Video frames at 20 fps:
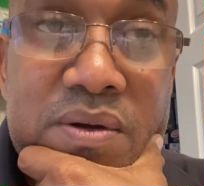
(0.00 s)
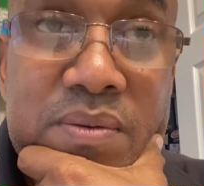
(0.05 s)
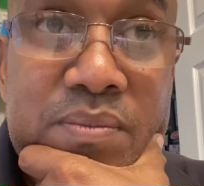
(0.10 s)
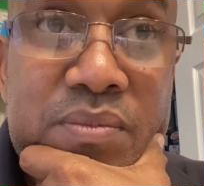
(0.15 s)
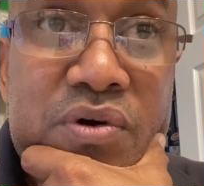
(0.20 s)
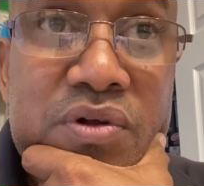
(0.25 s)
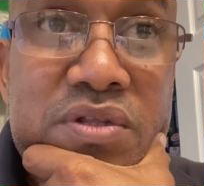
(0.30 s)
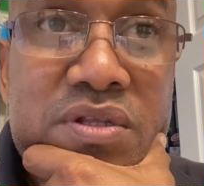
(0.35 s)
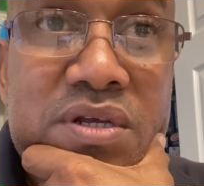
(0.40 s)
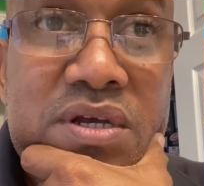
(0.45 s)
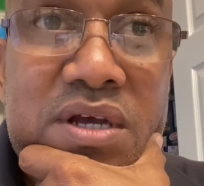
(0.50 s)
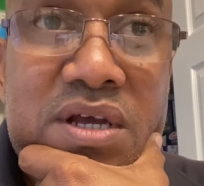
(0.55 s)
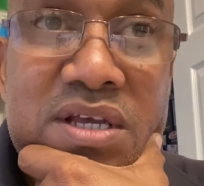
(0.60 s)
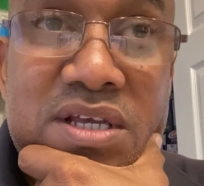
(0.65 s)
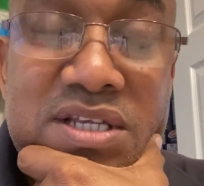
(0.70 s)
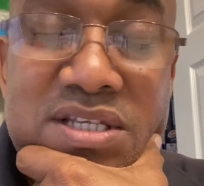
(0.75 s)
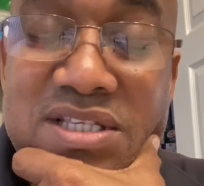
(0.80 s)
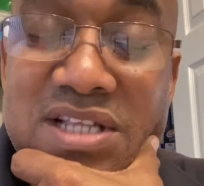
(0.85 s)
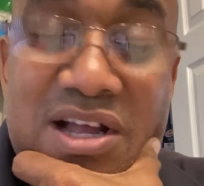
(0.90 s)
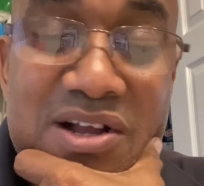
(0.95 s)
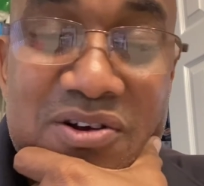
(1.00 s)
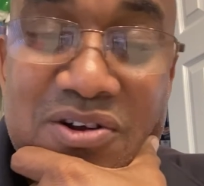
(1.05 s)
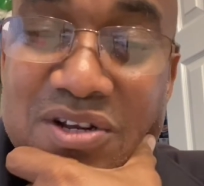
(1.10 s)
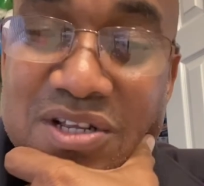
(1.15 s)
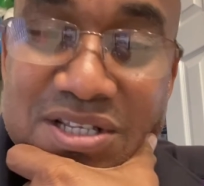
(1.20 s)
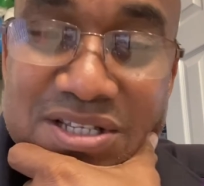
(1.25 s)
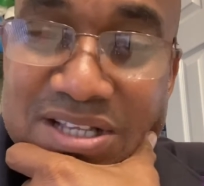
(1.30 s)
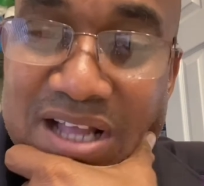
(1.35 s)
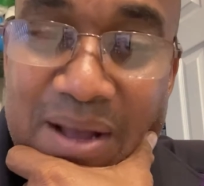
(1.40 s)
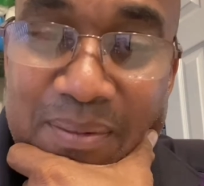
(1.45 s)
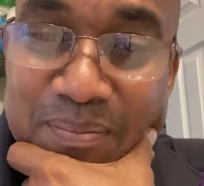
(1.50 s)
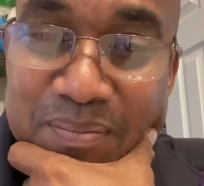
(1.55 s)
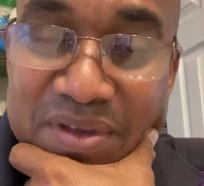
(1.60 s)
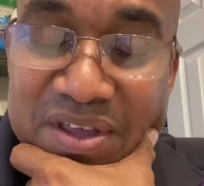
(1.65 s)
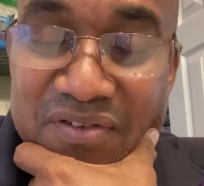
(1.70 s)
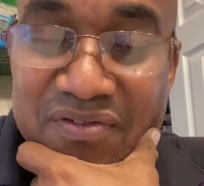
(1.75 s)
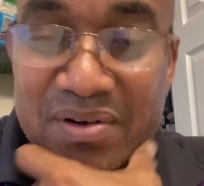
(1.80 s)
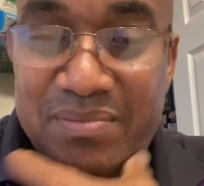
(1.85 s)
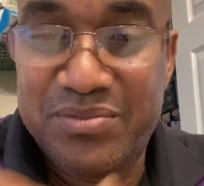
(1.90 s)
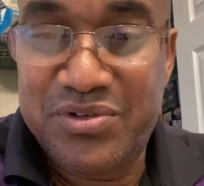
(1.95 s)
But it's not going to stop me
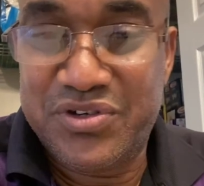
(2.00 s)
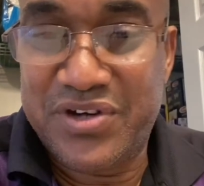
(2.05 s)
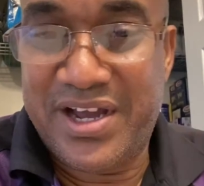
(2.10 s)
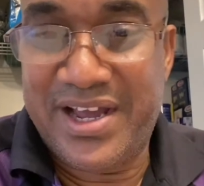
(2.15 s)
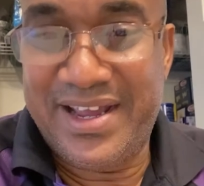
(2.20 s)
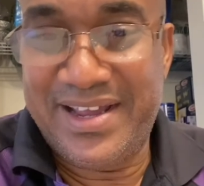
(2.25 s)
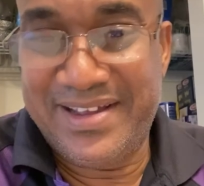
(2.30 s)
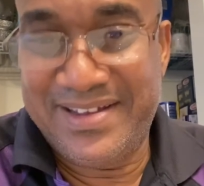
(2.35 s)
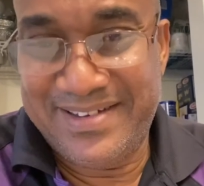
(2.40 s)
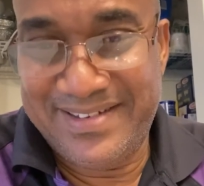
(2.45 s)
from trying.